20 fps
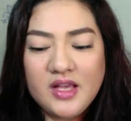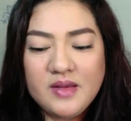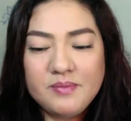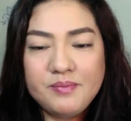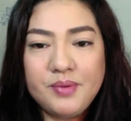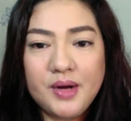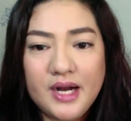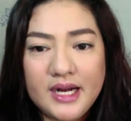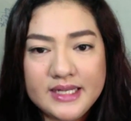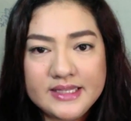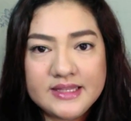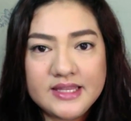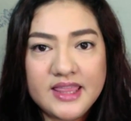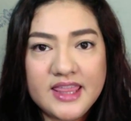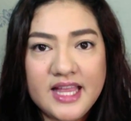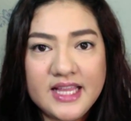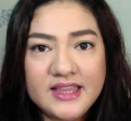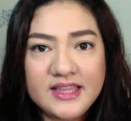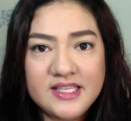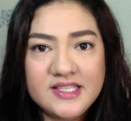But
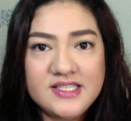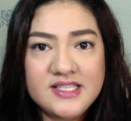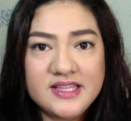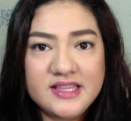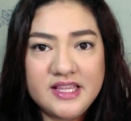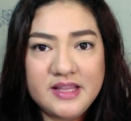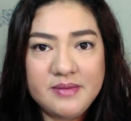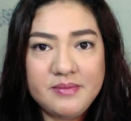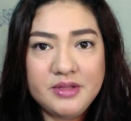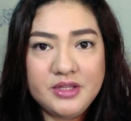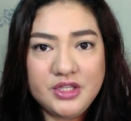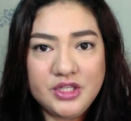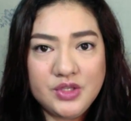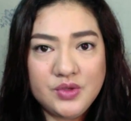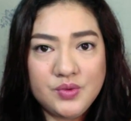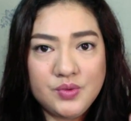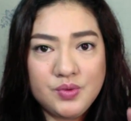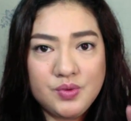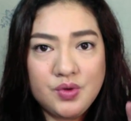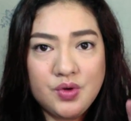that doesn't limit
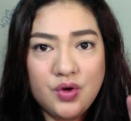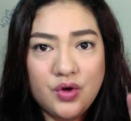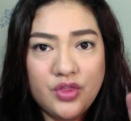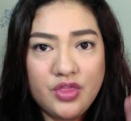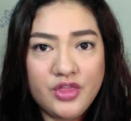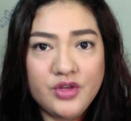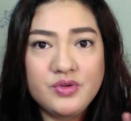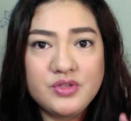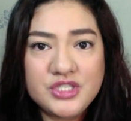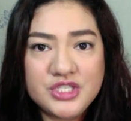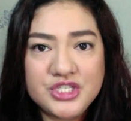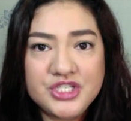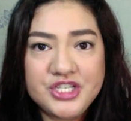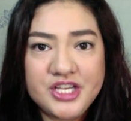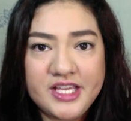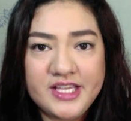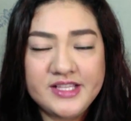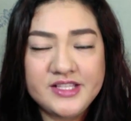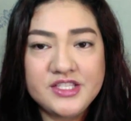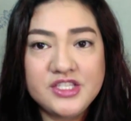you on those
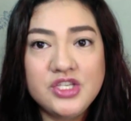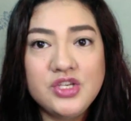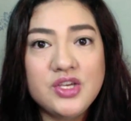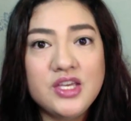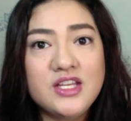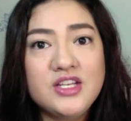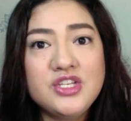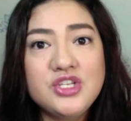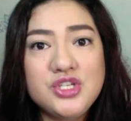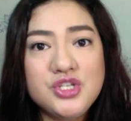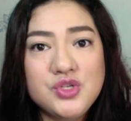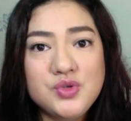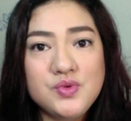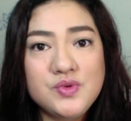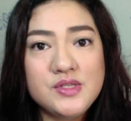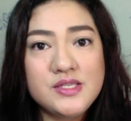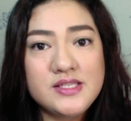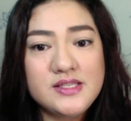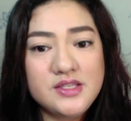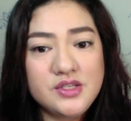shades. You
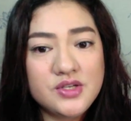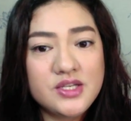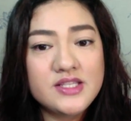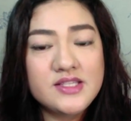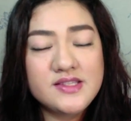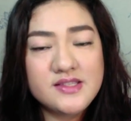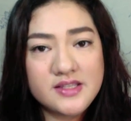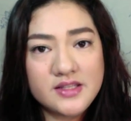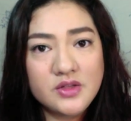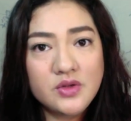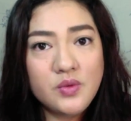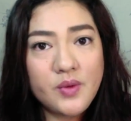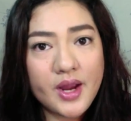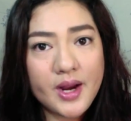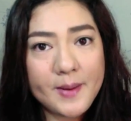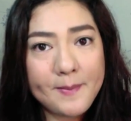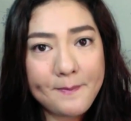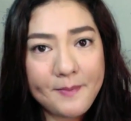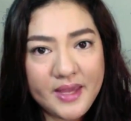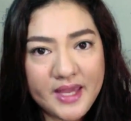can still
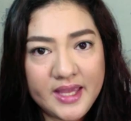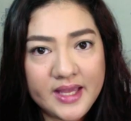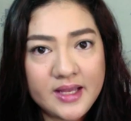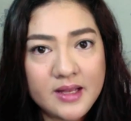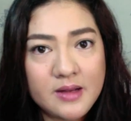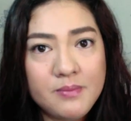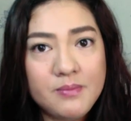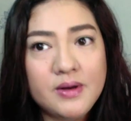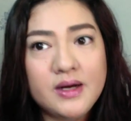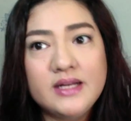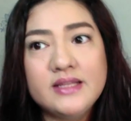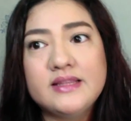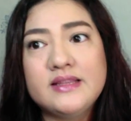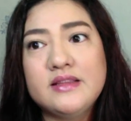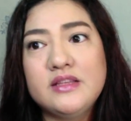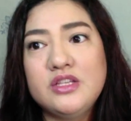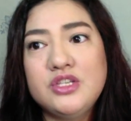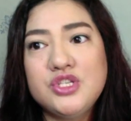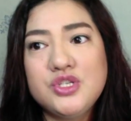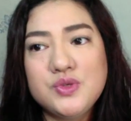wear pink,
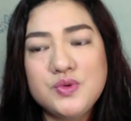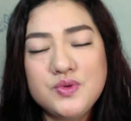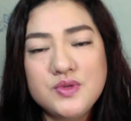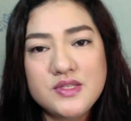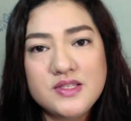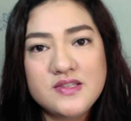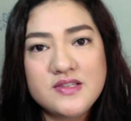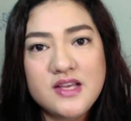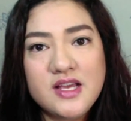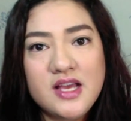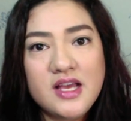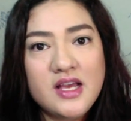but choose